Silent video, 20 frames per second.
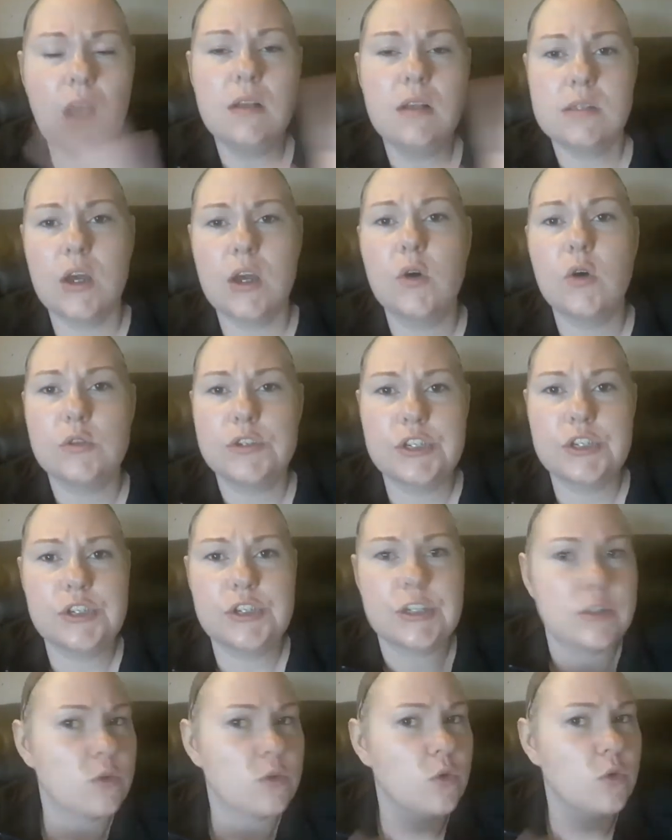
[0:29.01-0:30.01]
So to
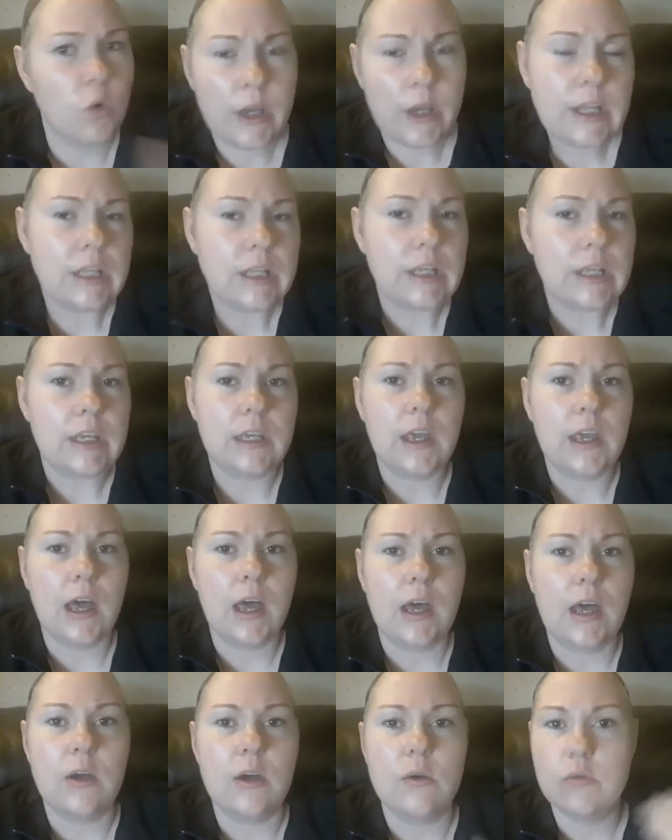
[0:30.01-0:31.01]
just quickly
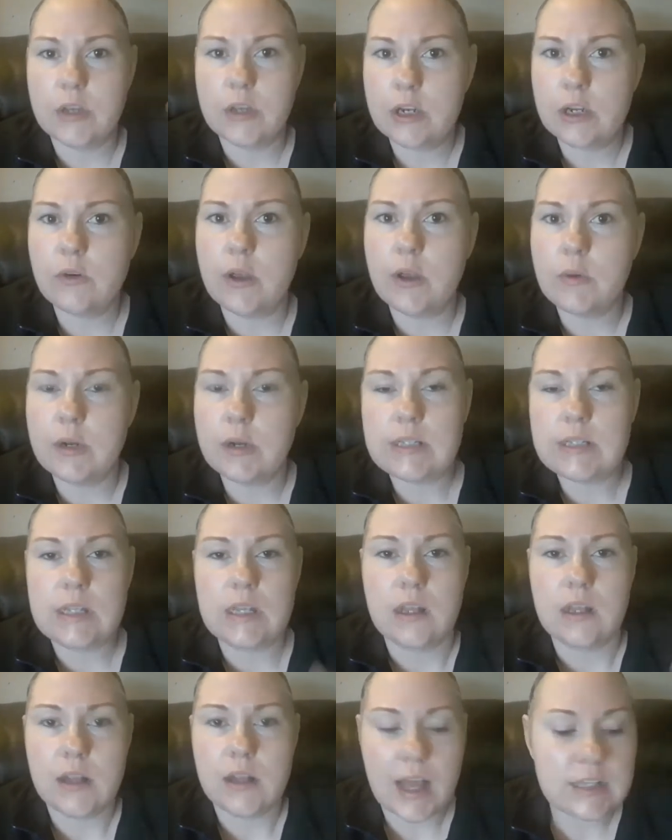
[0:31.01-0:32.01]
reiterate what I
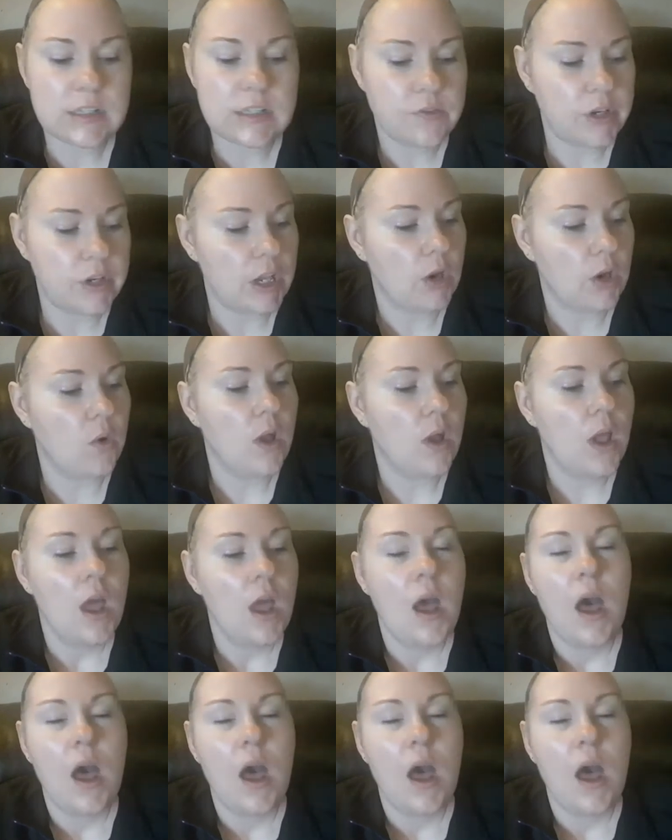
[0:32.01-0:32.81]
said in the last video,